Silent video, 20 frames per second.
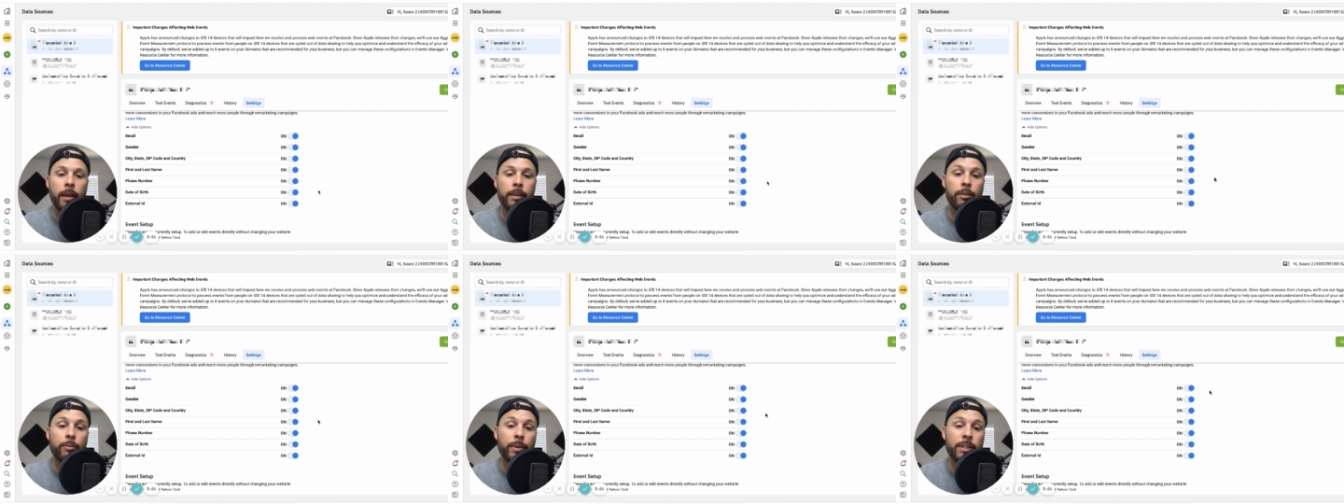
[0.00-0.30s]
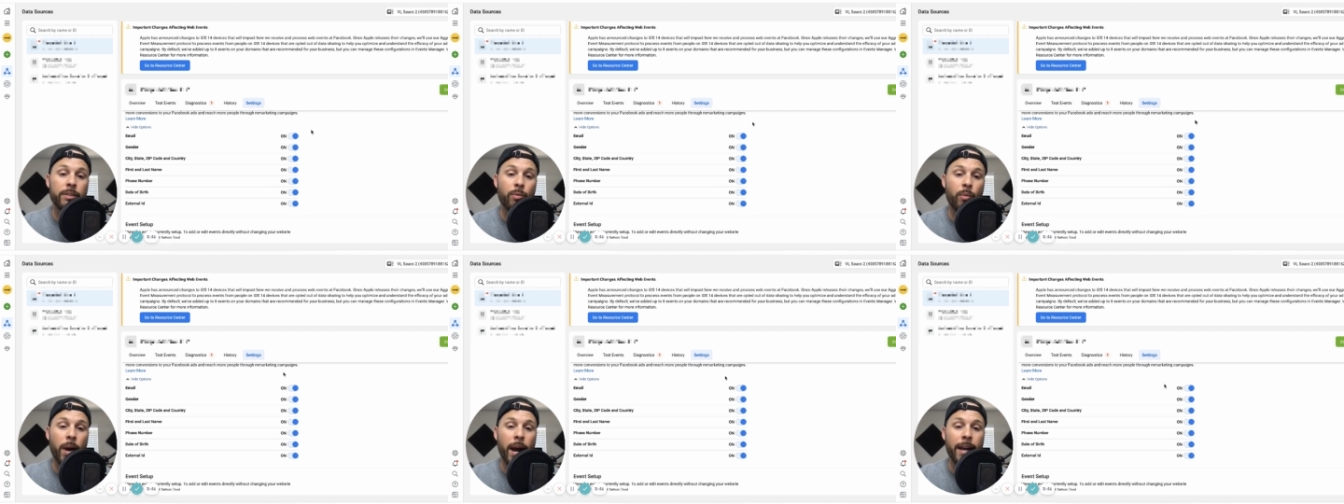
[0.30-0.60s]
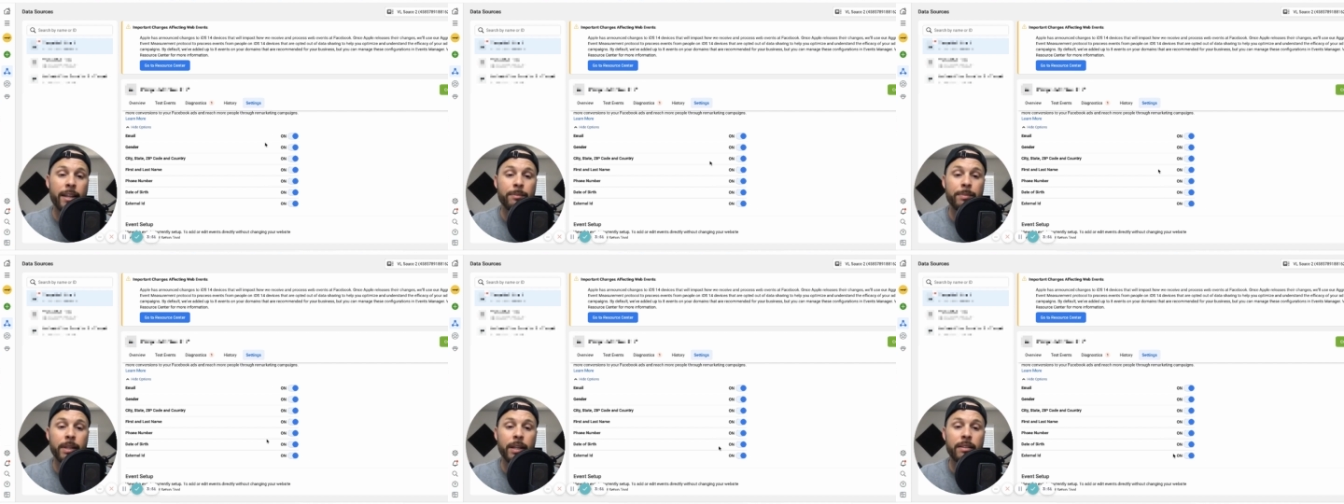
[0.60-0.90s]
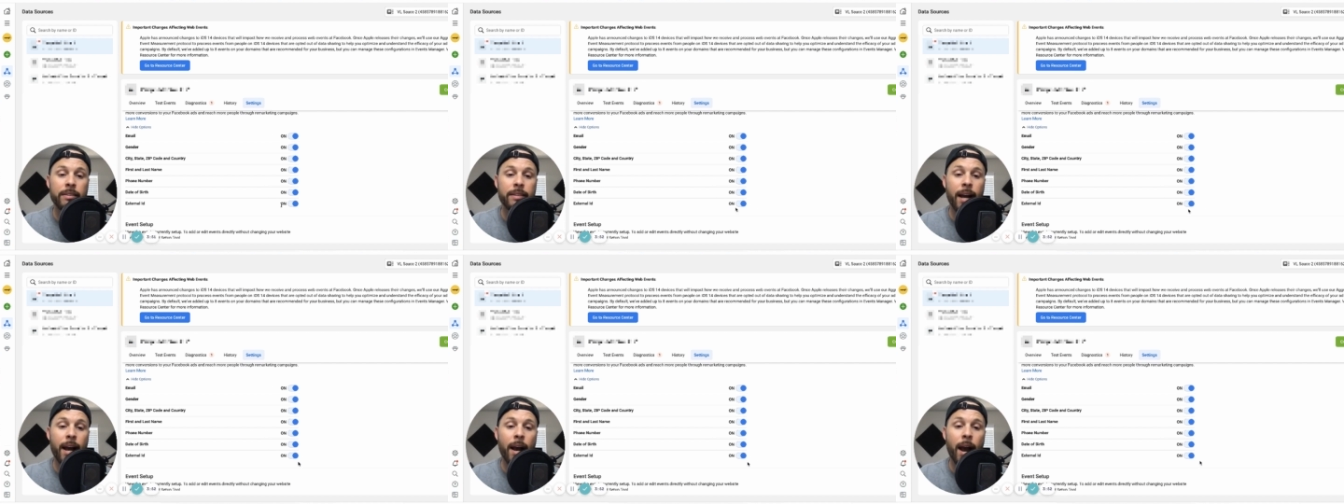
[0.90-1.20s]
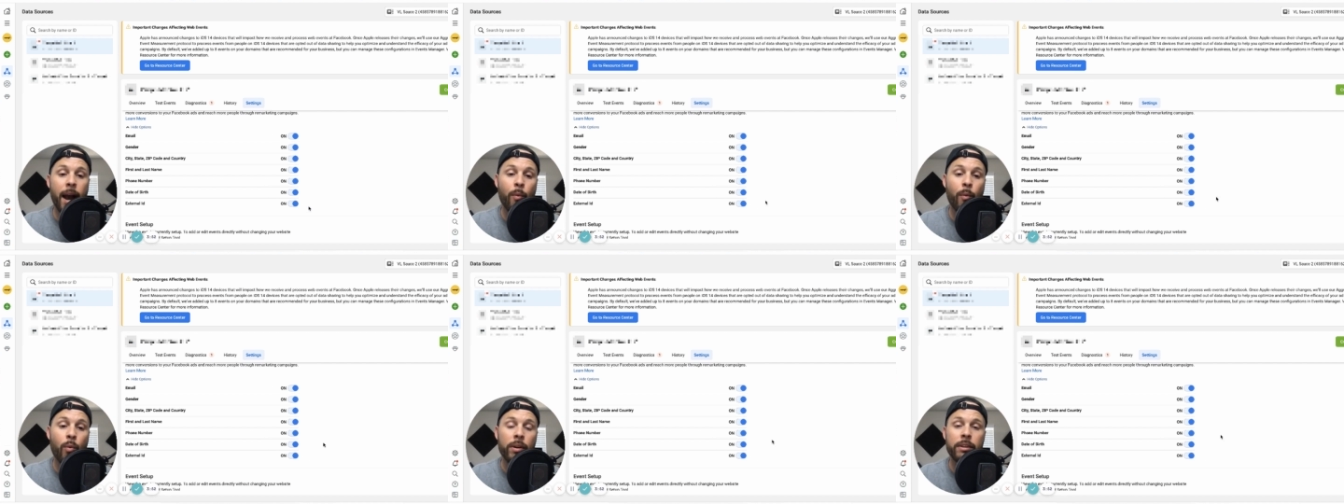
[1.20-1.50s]
And the reason why is because I,
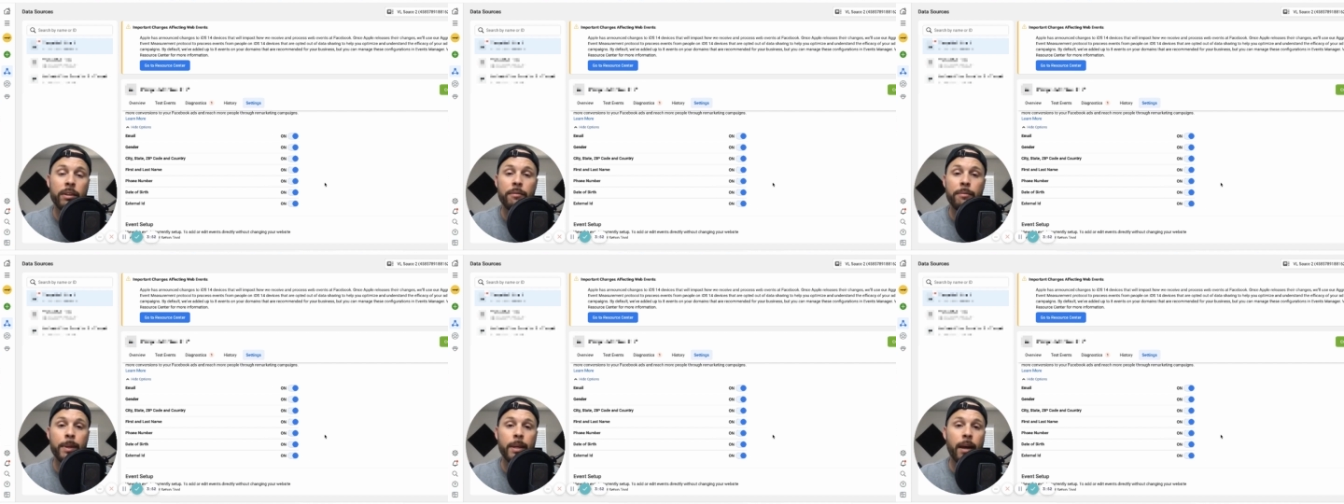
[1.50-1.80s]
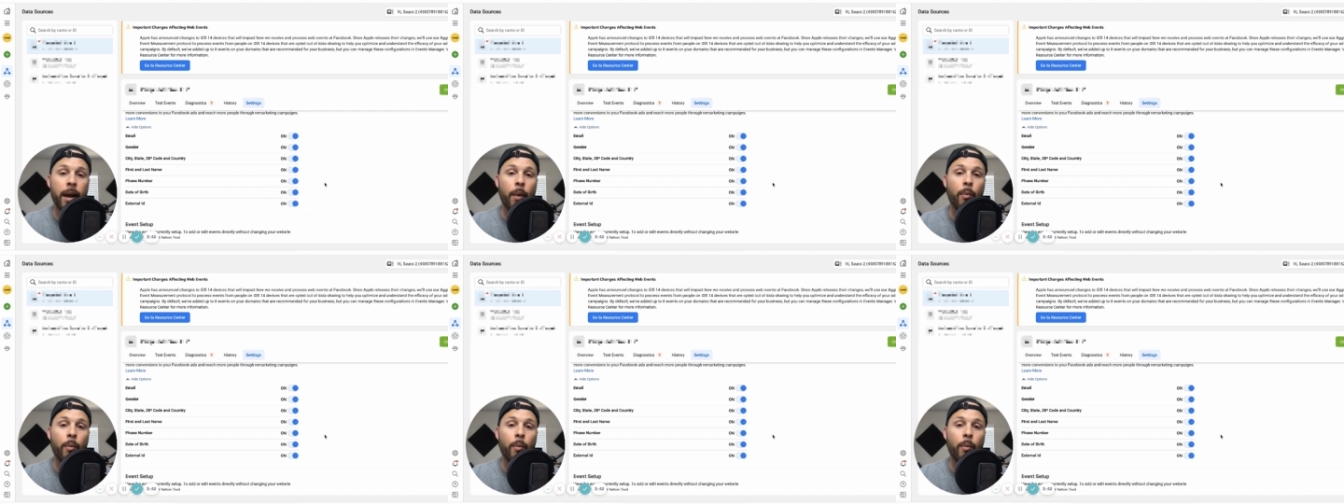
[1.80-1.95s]
I, want the